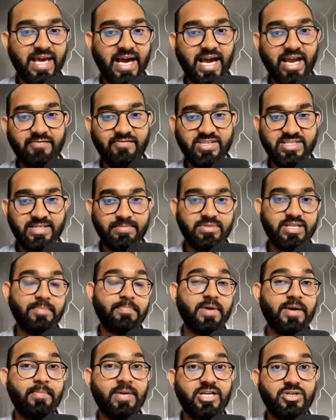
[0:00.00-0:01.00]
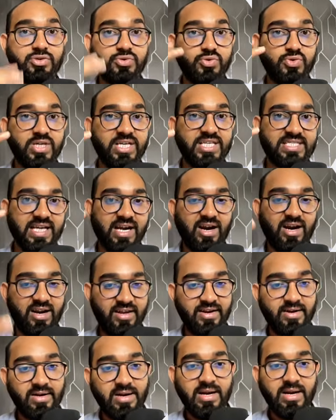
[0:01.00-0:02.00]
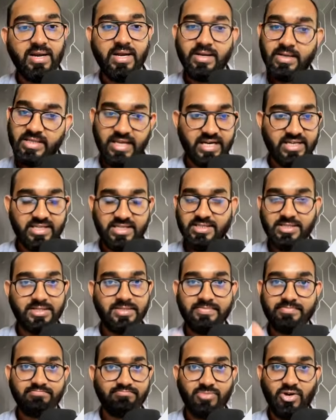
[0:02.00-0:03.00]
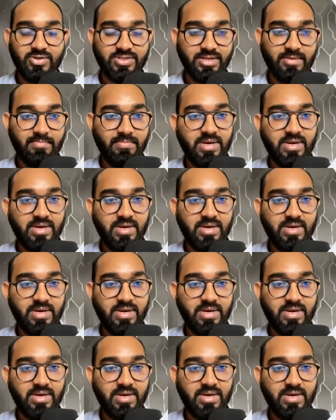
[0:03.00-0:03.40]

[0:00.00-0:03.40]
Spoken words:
I have received the payment 2 days earlier. That's awesome.